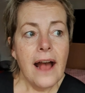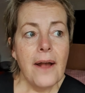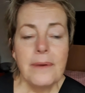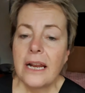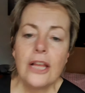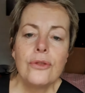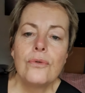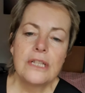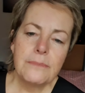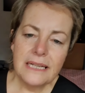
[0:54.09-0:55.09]
And I
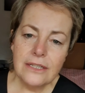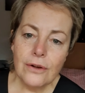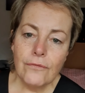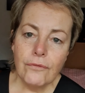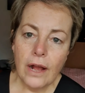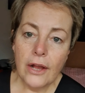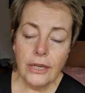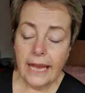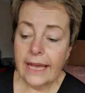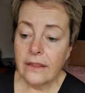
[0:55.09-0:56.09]
thought to myself, right,
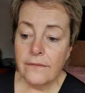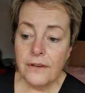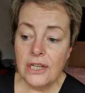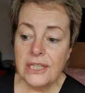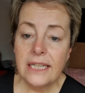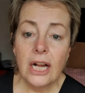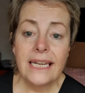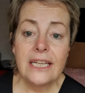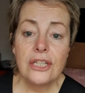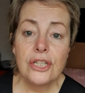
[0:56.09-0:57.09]
okay, the first thing I
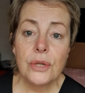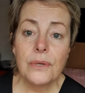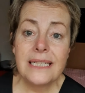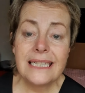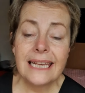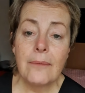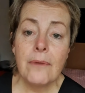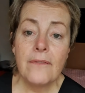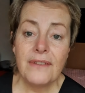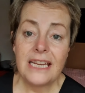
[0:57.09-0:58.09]
need to do is to get
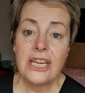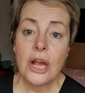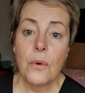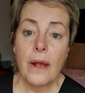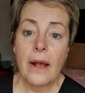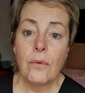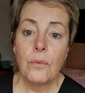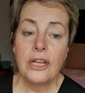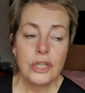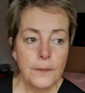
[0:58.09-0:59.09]
my video out,
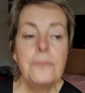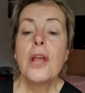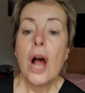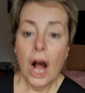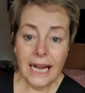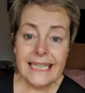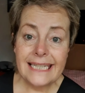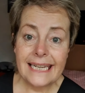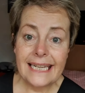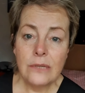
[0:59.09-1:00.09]
which I did.